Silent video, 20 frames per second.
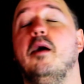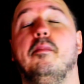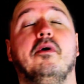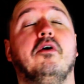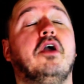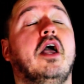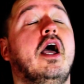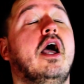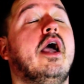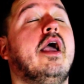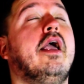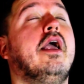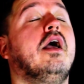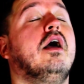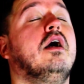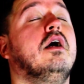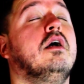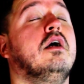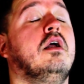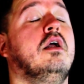I'm okay.
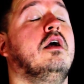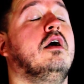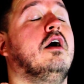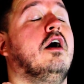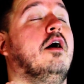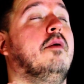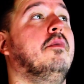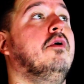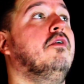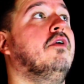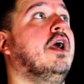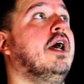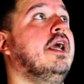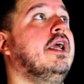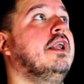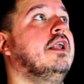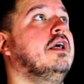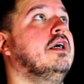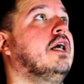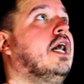I'm all
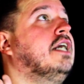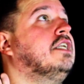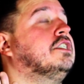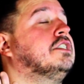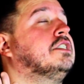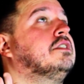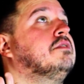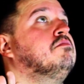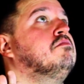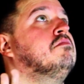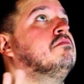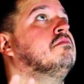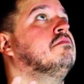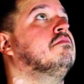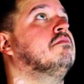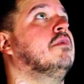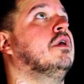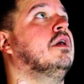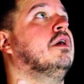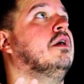right. I just...
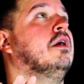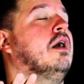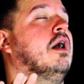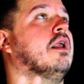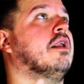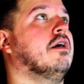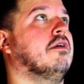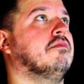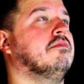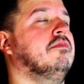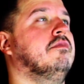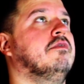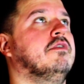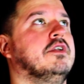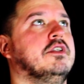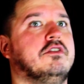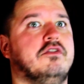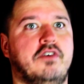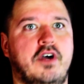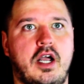No,
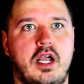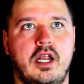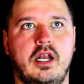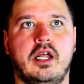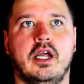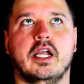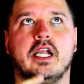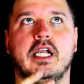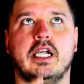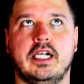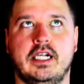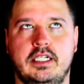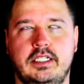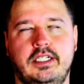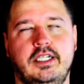it's fine. I can